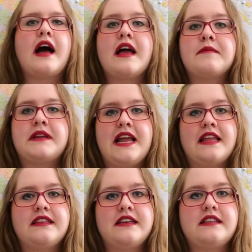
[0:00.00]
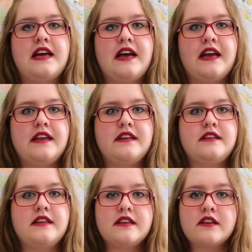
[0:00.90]
I'm glad that I
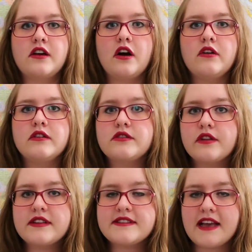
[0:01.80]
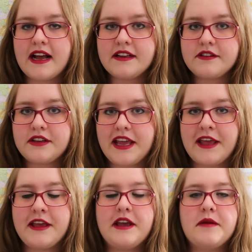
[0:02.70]
didn't go to the Zeil
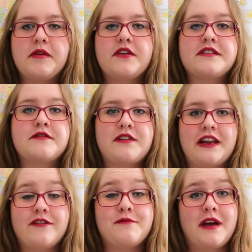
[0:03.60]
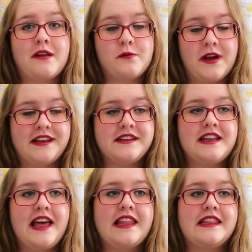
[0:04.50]
today because a friend of mine
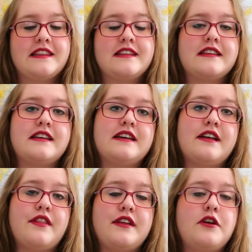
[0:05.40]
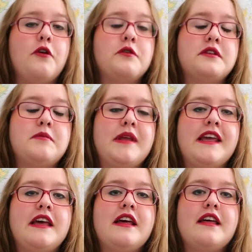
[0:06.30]
went and uh, they told
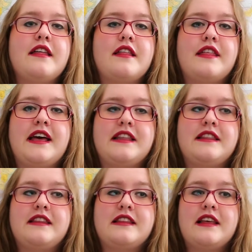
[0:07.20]
me that